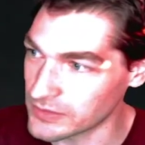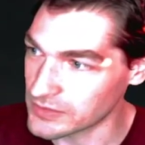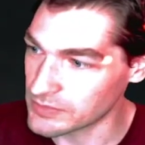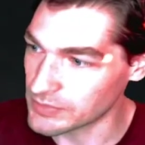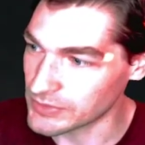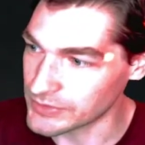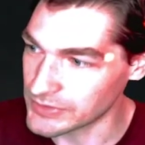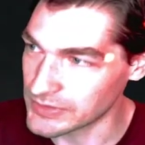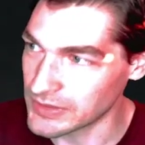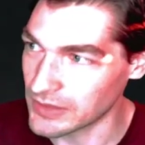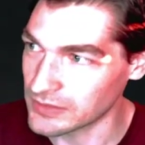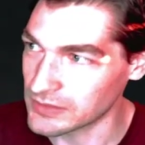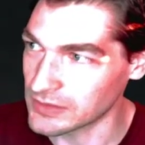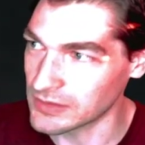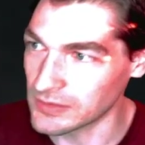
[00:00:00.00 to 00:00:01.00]
Polluted
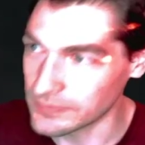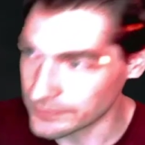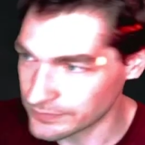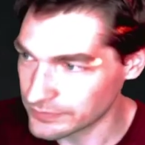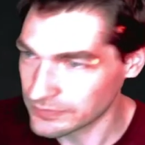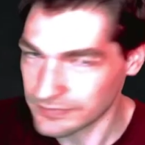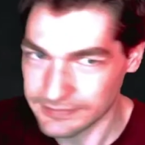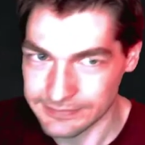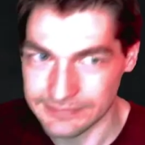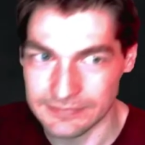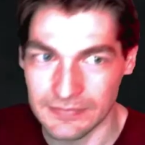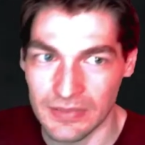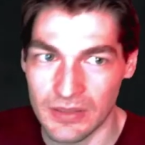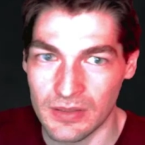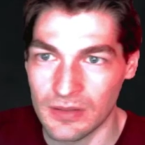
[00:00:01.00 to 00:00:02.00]
Delta,
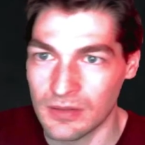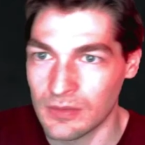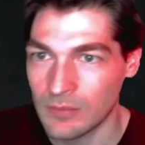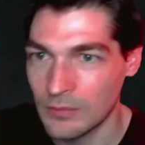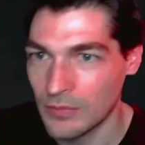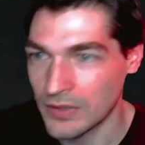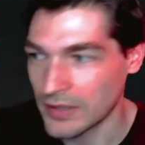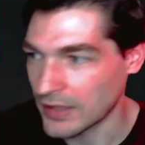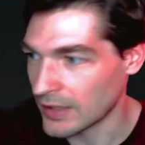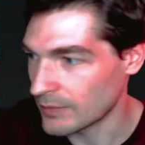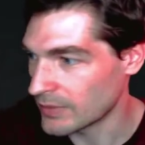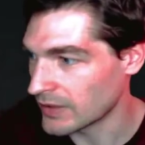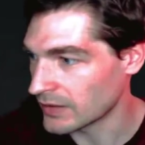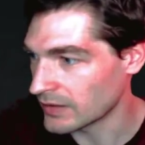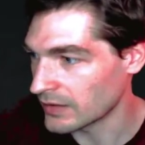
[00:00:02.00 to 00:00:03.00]
pretty high
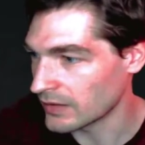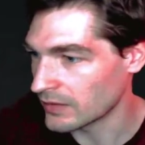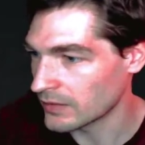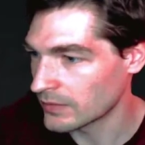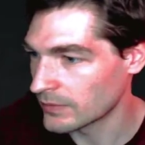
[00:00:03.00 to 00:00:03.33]
pick here.